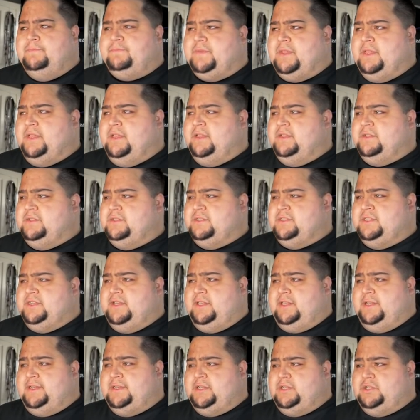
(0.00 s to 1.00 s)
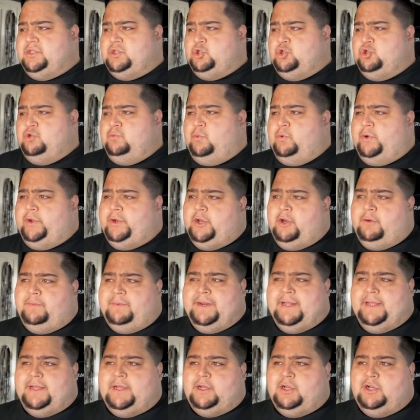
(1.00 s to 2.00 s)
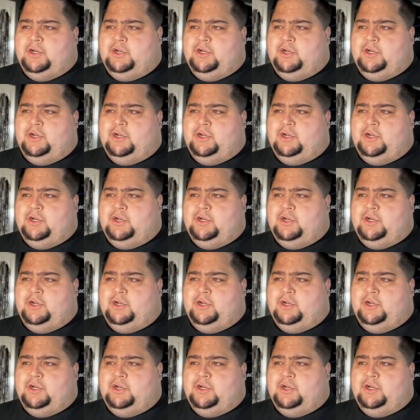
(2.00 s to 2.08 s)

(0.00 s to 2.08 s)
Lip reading: is DLSS 2.0, but I